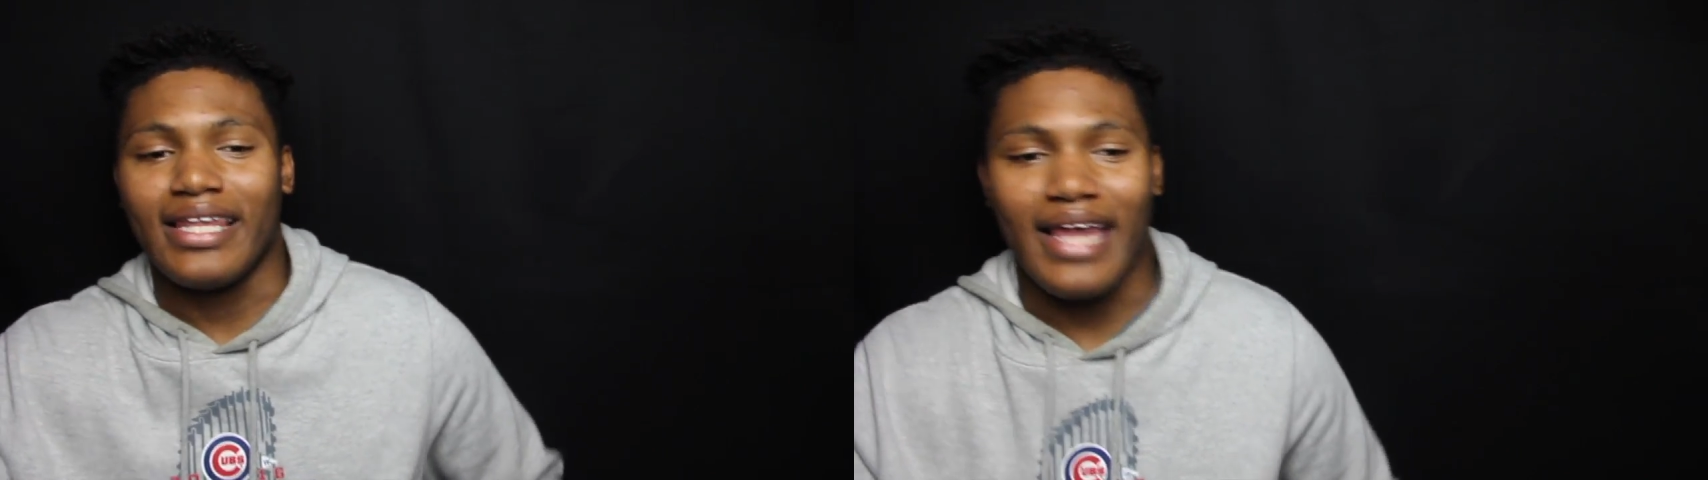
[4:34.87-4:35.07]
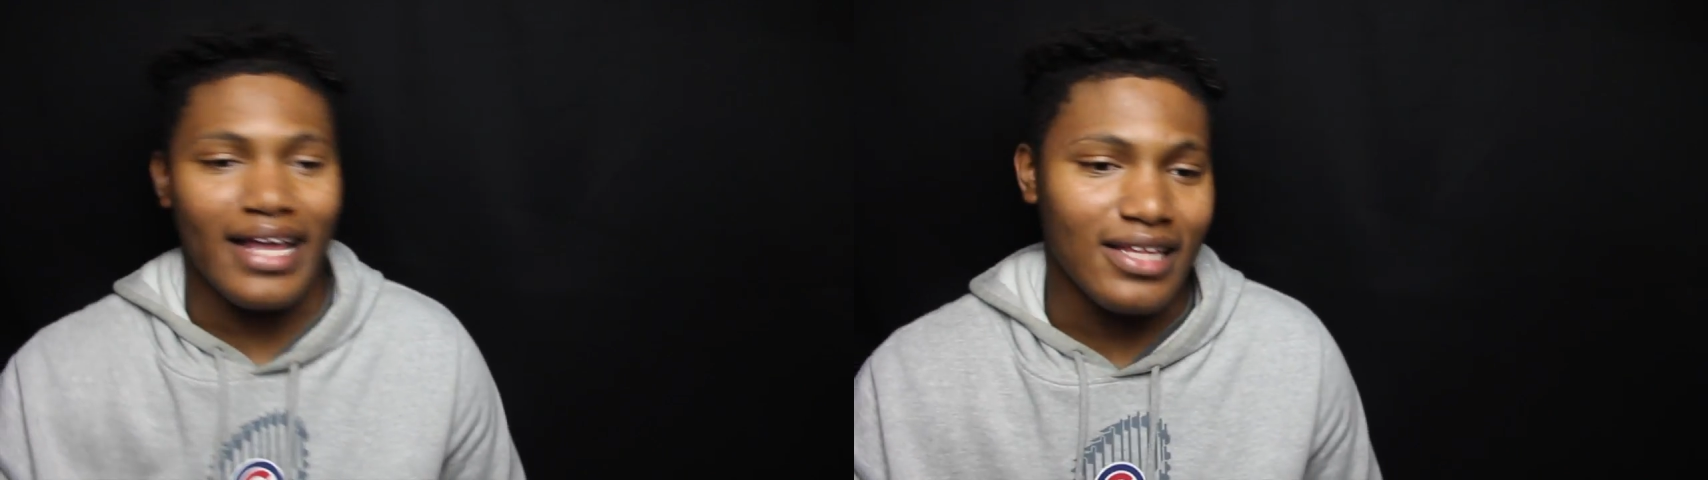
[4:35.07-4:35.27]

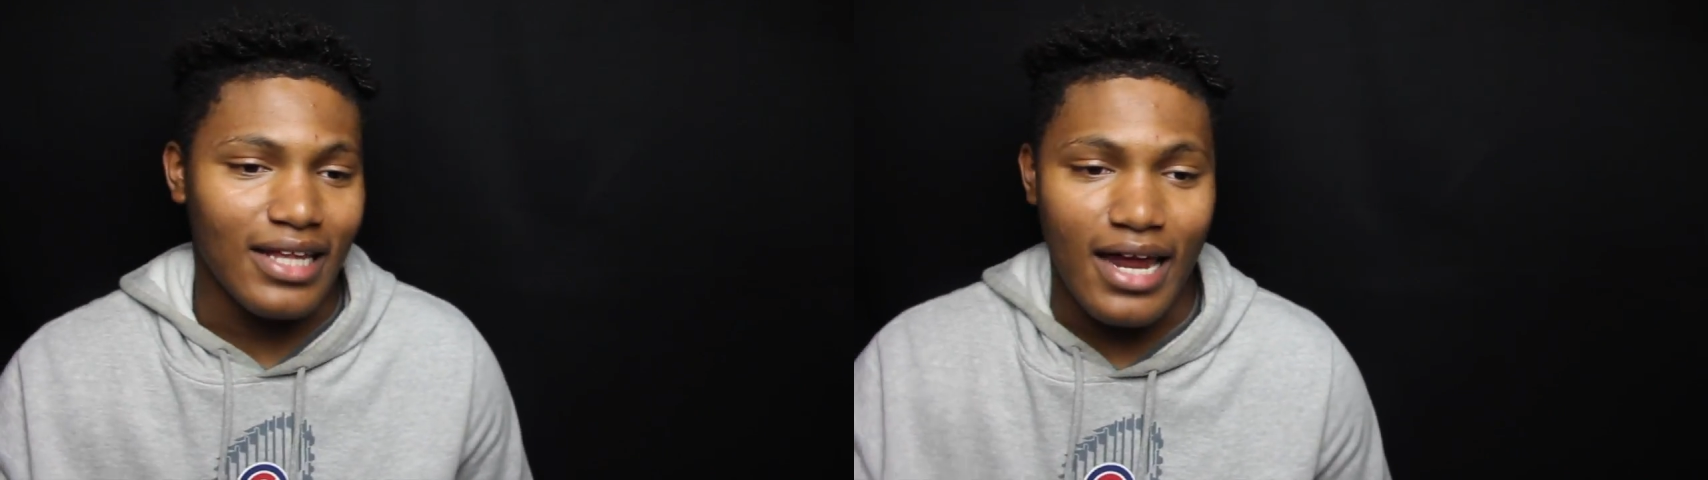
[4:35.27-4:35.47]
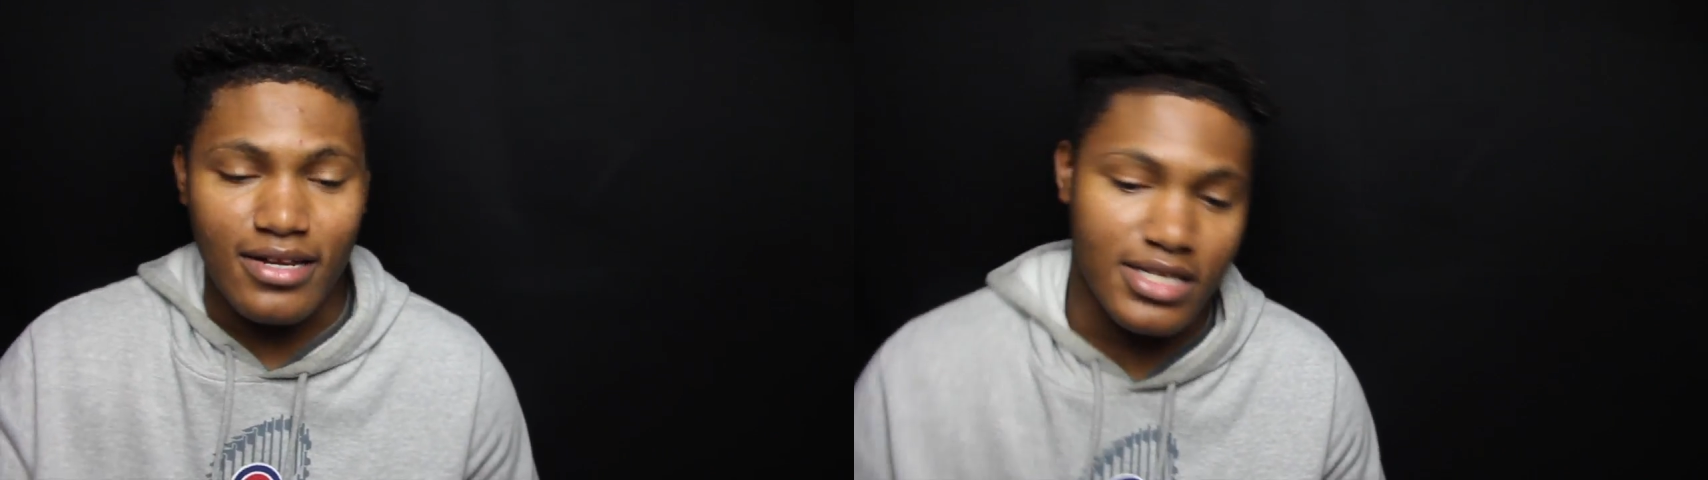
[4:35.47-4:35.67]
it lacked a
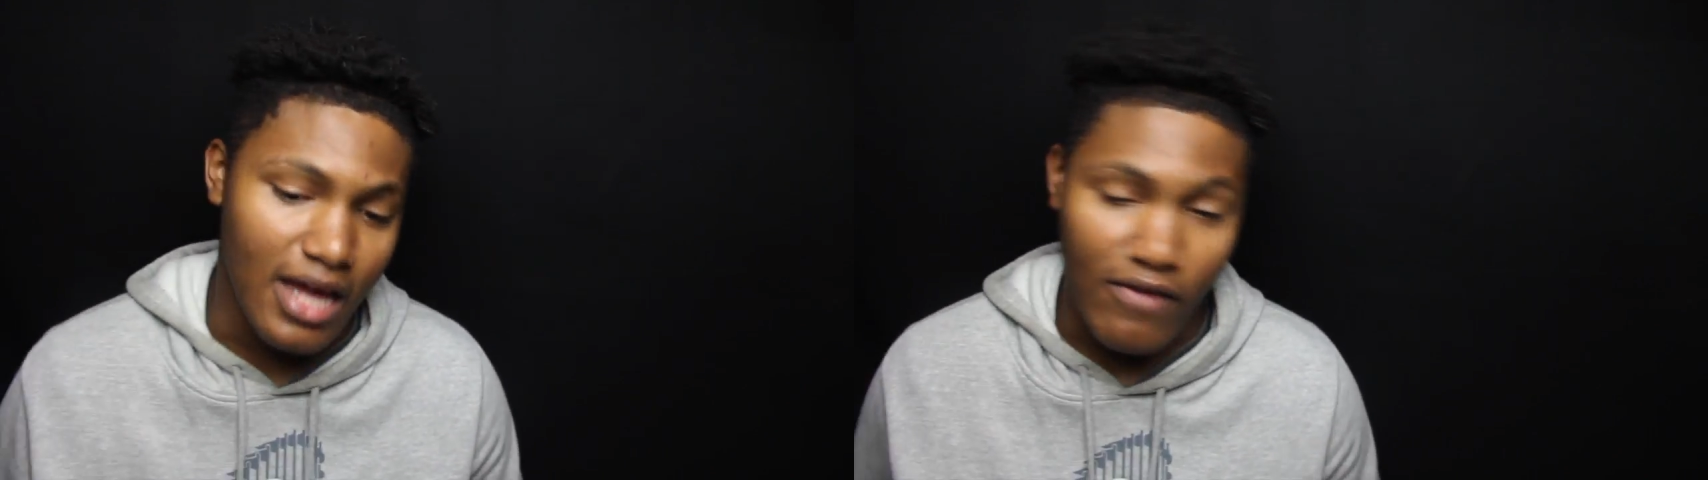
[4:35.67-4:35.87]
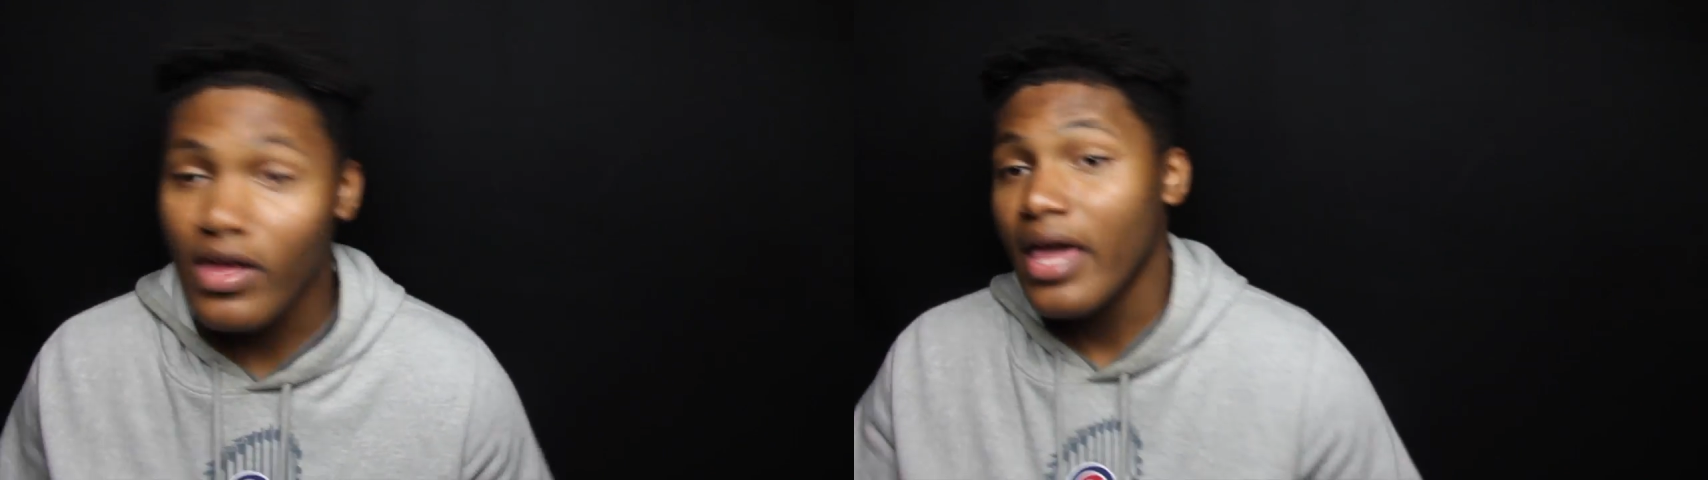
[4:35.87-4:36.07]
lot of
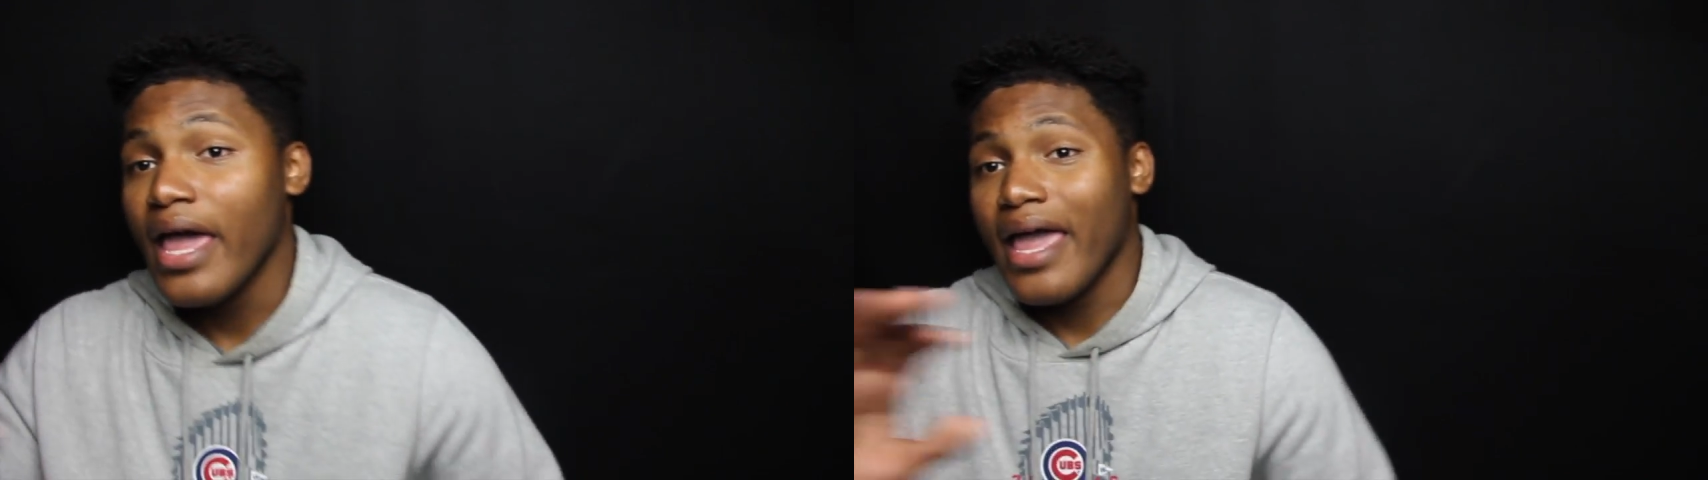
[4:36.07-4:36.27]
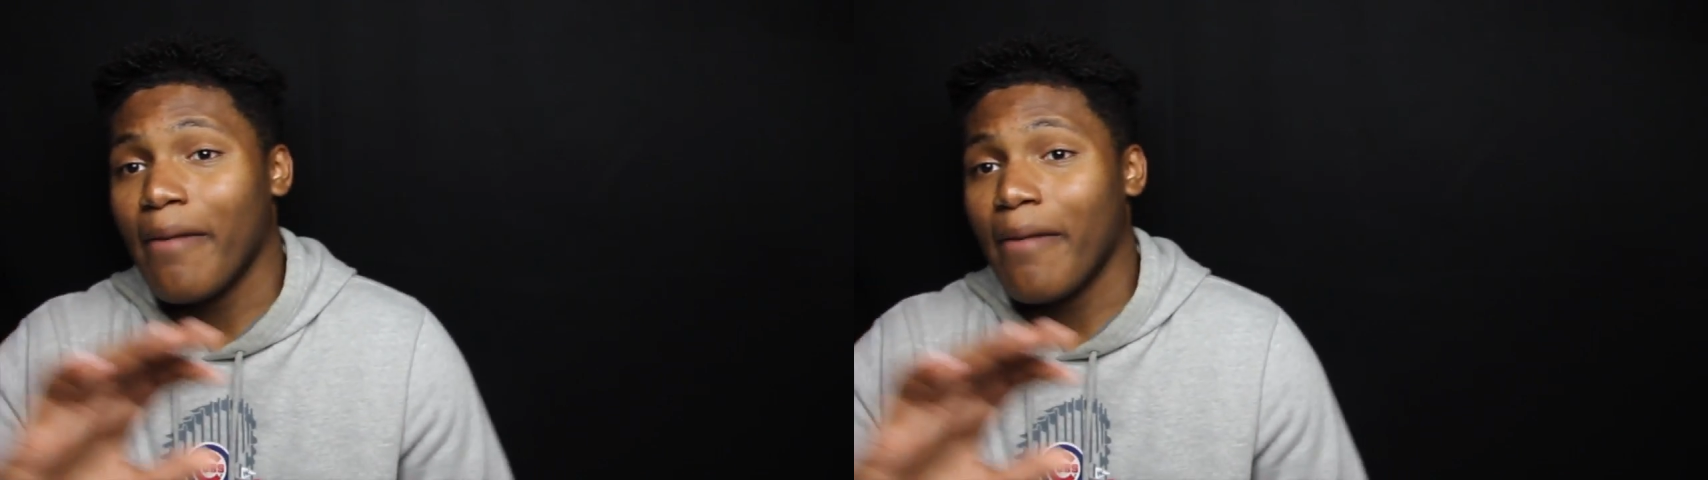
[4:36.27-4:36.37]
stuff.